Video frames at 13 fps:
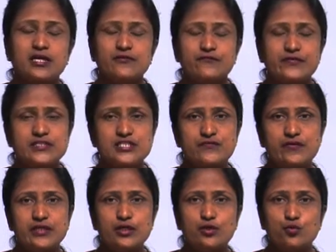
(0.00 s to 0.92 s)
which we
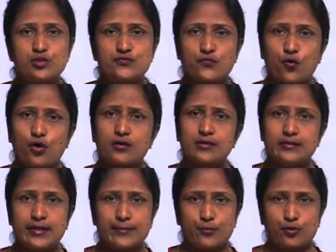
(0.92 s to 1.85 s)
use for
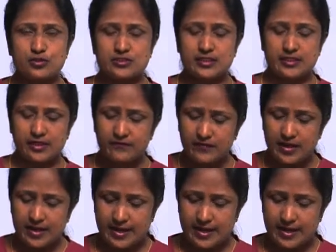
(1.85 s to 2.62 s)
demonstrative